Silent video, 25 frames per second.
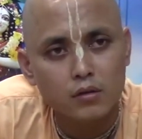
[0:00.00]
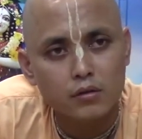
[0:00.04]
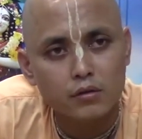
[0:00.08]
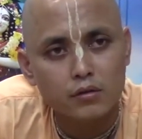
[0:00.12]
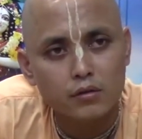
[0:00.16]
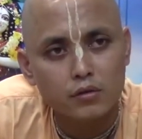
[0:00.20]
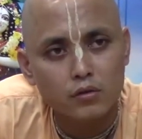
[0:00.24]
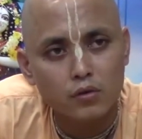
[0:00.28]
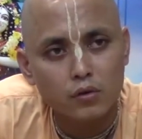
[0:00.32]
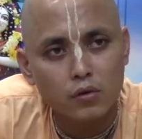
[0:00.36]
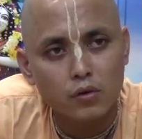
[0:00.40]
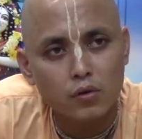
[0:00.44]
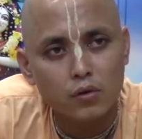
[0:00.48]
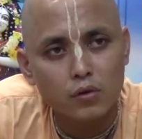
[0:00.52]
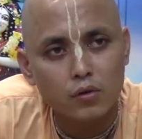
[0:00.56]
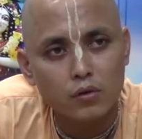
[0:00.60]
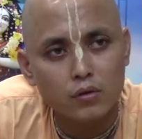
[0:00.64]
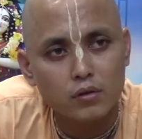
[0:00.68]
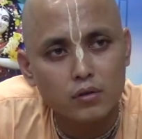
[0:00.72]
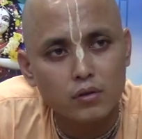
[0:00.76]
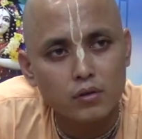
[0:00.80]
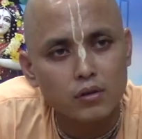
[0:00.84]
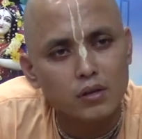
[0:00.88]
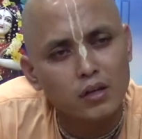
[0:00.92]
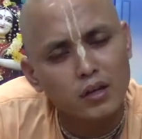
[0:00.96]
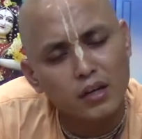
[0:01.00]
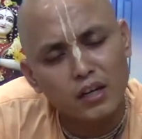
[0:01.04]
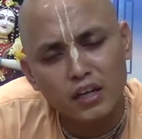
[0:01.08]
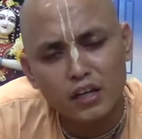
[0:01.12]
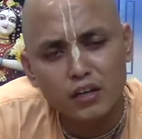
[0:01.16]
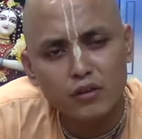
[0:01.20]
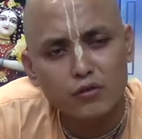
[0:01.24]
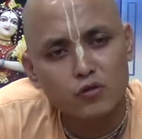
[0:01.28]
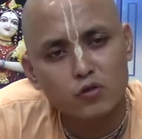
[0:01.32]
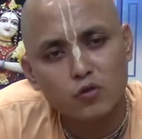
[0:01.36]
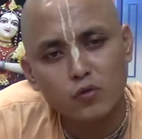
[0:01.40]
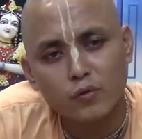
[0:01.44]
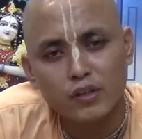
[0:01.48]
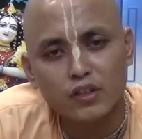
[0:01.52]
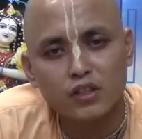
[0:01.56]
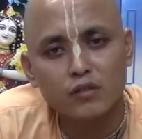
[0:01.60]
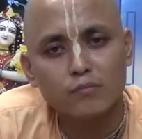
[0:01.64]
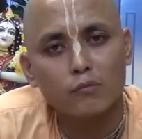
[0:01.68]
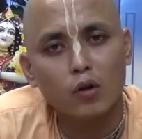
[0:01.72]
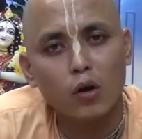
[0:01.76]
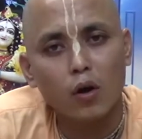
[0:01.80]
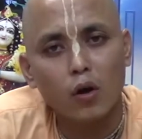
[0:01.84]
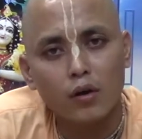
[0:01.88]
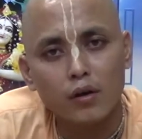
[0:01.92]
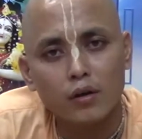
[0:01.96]
So he continues to worship
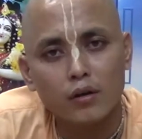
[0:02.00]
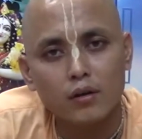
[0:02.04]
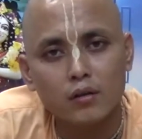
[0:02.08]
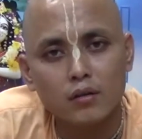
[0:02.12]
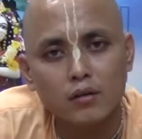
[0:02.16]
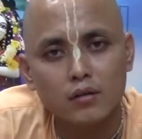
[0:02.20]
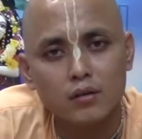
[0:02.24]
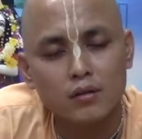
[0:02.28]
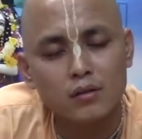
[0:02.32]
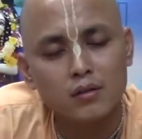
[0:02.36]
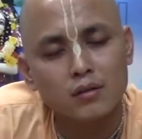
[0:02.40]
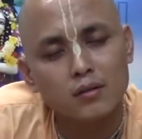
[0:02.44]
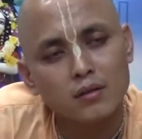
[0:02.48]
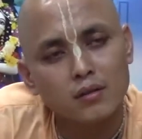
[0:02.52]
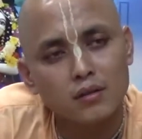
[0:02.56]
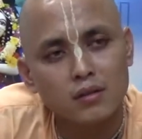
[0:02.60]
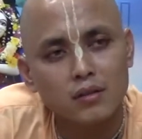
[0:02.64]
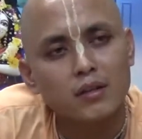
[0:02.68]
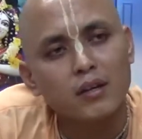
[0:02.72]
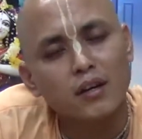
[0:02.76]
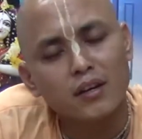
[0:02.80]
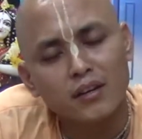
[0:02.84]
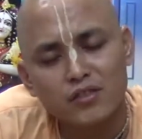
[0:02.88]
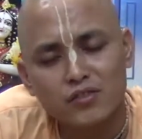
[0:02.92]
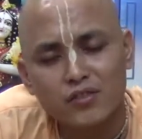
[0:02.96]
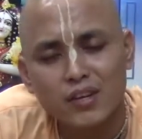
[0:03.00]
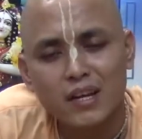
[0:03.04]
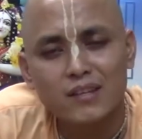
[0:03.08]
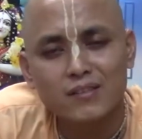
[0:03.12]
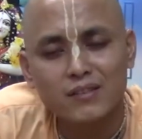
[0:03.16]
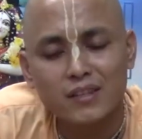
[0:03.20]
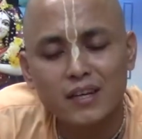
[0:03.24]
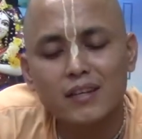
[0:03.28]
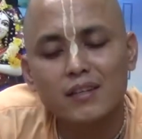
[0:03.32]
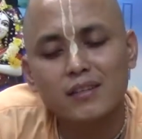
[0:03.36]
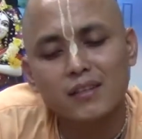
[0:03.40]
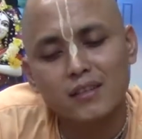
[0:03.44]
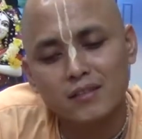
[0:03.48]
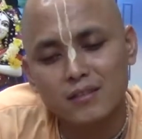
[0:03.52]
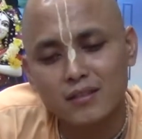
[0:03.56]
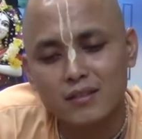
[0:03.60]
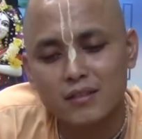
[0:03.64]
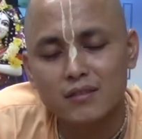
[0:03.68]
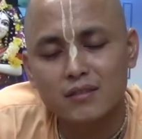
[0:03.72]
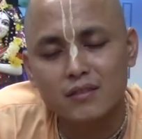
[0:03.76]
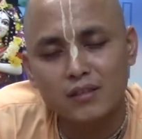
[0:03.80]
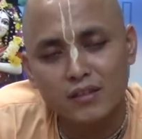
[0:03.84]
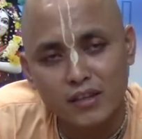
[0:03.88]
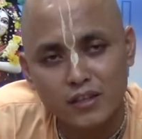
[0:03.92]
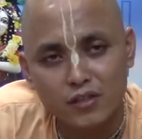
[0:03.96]
the Lord. He understands that yes, this
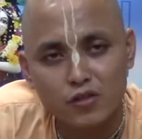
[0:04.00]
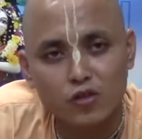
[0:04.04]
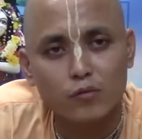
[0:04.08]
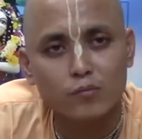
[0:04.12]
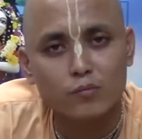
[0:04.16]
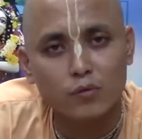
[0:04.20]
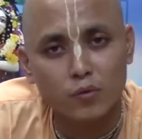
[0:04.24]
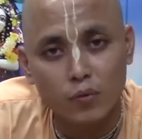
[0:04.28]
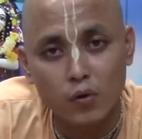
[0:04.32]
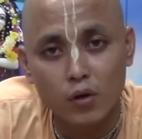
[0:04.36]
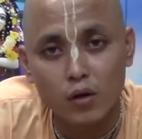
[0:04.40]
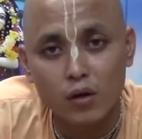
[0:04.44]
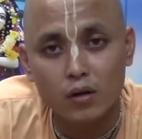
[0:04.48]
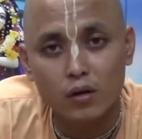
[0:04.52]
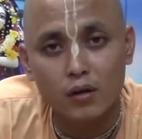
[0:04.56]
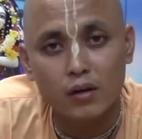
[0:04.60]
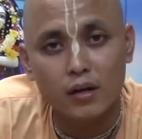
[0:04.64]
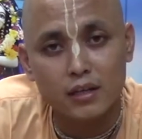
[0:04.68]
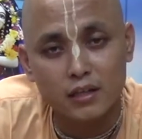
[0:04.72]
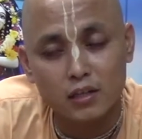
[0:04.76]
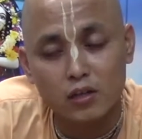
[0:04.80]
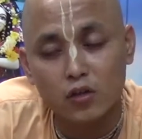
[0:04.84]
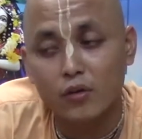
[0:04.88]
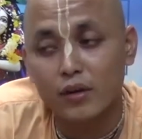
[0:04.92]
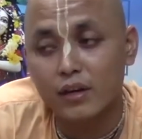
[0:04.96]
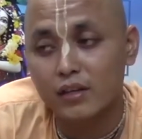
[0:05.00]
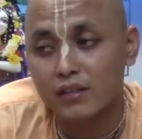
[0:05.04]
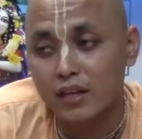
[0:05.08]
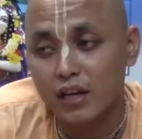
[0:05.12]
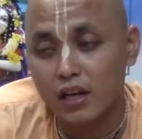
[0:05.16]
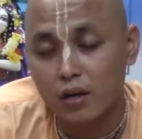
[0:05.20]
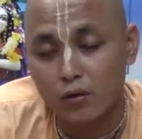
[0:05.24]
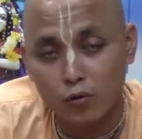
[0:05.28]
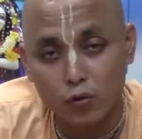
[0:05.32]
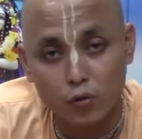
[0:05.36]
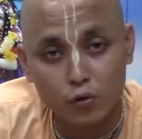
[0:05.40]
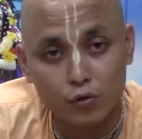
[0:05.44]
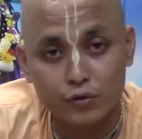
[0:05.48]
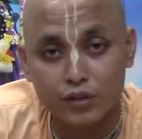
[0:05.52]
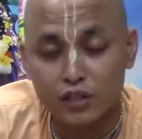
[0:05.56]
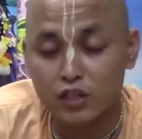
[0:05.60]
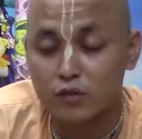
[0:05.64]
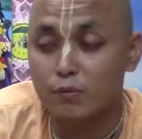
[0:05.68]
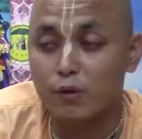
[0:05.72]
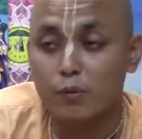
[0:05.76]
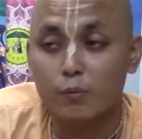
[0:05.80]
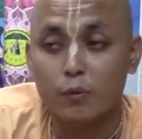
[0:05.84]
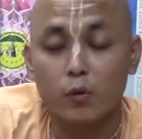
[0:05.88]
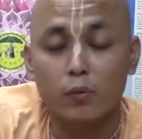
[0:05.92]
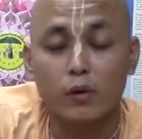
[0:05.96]
is the nature of the world. As long as I have good things,
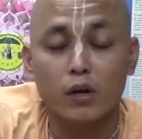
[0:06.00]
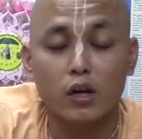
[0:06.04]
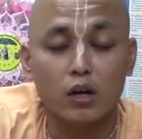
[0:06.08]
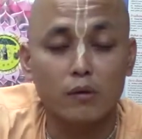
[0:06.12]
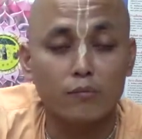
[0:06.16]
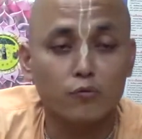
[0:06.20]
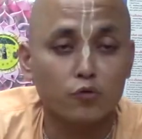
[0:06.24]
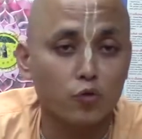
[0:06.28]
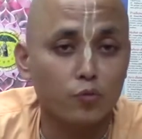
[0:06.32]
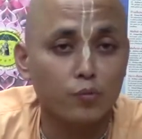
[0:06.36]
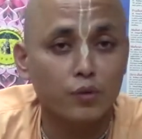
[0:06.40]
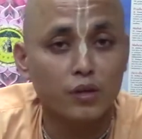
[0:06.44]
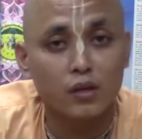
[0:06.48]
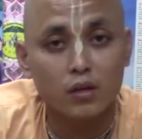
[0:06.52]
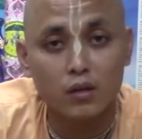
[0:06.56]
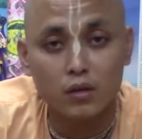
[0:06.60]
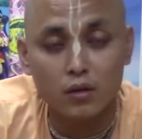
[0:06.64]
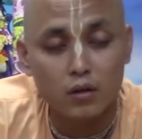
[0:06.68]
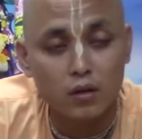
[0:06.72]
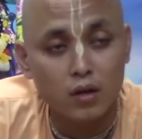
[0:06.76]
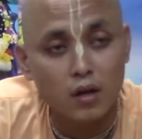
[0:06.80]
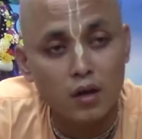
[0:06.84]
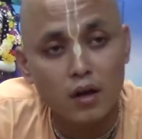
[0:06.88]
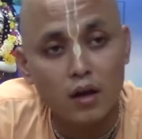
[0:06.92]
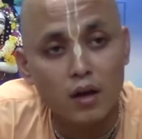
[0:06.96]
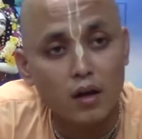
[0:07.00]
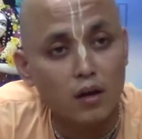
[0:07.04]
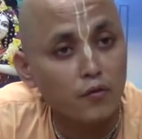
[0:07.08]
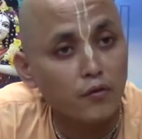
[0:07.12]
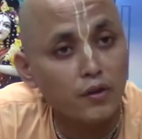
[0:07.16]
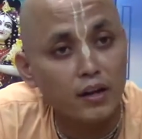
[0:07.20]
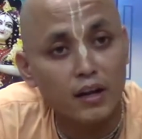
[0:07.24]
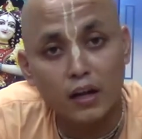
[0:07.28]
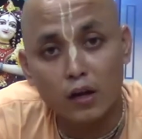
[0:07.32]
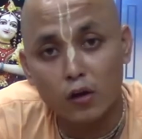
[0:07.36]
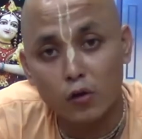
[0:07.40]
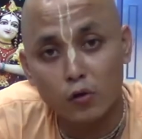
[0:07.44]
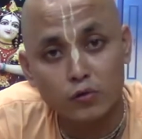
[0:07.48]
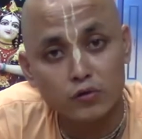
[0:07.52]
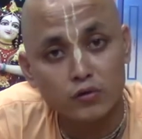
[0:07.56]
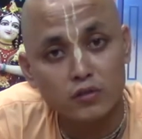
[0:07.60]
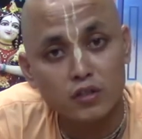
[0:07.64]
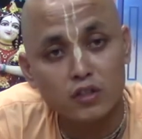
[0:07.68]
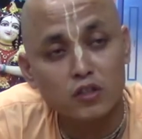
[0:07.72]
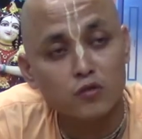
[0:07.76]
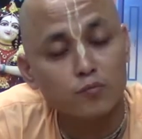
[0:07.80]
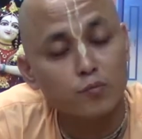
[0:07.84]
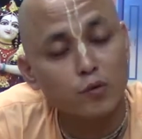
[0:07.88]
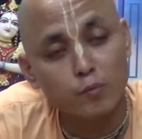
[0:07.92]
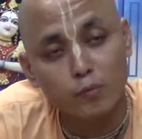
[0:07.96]
people will come to me, and when I lose
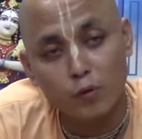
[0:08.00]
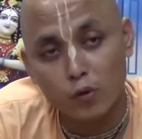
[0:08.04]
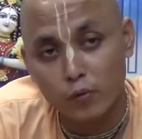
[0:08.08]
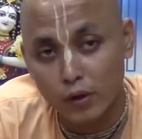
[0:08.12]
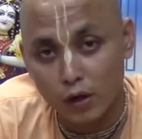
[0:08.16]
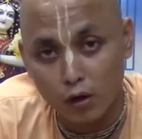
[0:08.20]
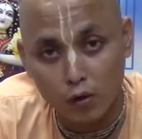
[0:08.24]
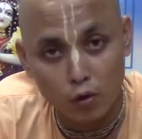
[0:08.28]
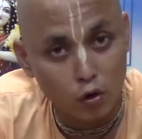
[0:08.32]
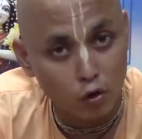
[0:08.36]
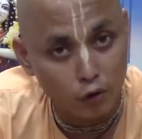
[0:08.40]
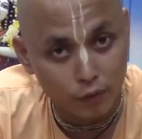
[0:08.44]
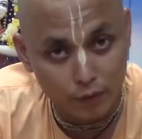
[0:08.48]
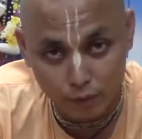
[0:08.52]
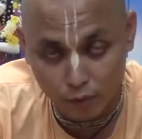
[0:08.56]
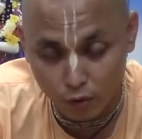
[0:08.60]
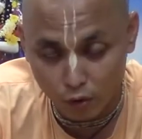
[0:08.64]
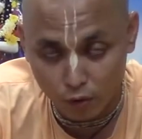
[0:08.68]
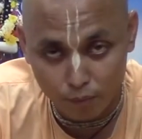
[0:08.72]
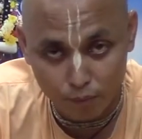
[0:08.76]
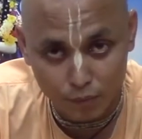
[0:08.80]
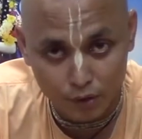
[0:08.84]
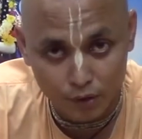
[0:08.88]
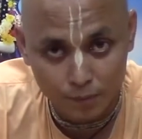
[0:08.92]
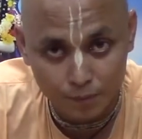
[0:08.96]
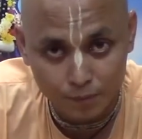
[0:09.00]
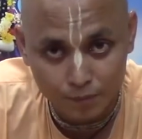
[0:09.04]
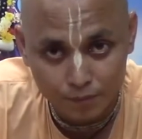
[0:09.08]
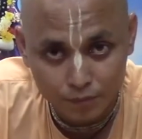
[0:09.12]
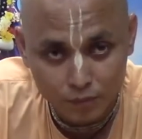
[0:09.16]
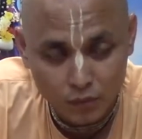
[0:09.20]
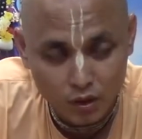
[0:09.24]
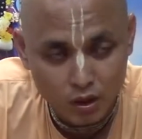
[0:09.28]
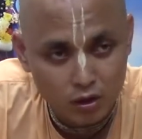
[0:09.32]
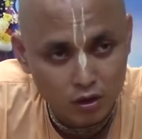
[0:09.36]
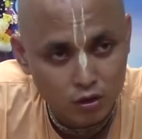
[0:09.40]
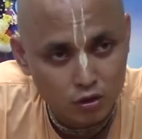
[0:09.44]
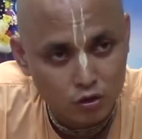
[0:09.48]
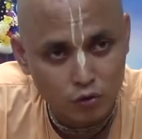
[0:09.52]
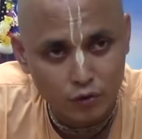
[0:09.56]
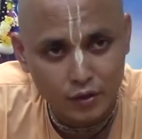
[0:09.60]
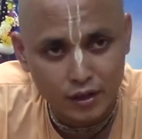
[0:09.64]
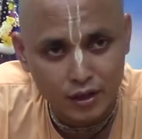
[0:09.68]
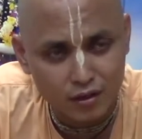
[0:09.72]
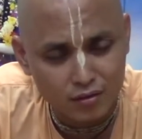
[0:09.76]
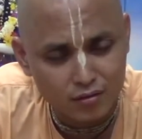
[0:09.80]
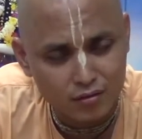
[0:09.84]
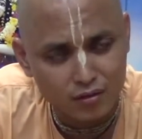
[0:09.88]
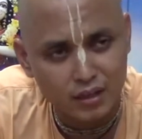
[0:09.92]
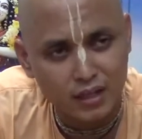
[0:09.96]
things, people will go away from me. So he
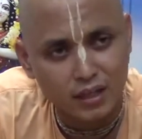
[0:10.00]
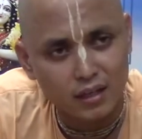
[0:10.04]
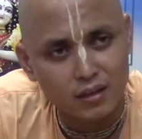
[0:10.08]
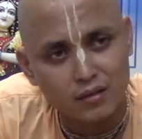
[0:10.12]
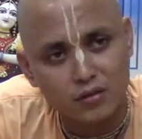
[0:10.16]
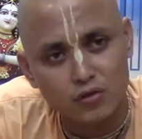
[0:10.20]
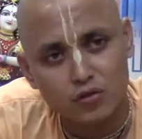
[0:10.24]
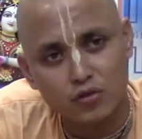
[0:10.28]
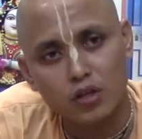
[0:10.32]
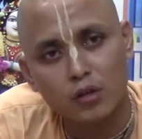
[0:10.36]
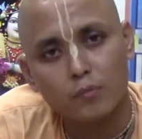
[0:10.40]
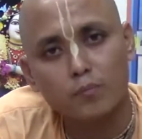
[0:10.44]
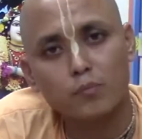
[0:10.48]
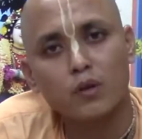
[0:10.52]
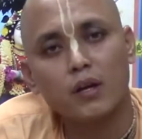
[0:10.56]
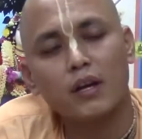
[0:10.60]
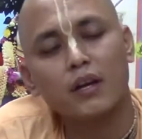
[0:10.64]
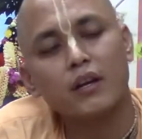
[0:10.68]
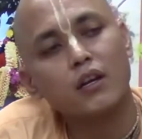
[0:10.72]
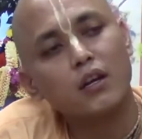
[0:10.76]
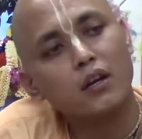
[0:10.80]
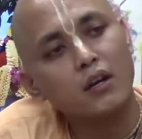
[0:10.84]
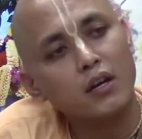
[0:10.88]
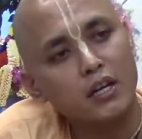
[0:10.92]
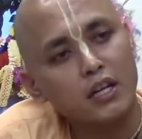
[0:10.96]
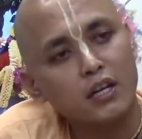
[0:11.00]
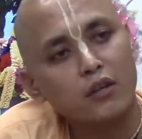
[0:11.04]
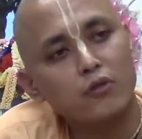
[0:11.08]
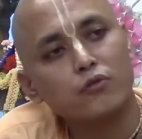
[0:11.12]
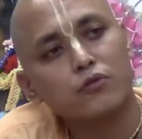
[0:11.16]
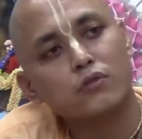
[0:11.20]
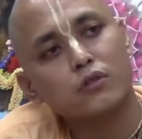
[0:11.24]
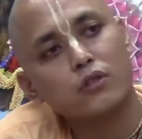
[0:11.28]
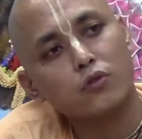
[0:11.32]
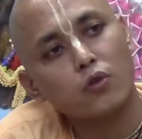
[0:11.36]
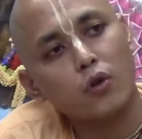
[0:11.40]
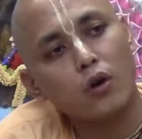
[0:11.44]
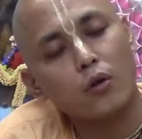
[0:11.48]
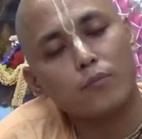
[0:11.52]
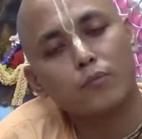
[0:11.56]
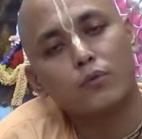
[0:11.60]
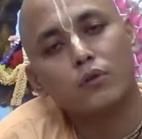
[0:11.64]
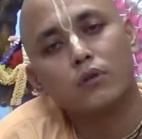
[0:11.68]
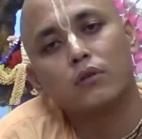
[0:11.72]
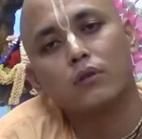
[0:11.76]
doesn't get disturbed, and he continues the job.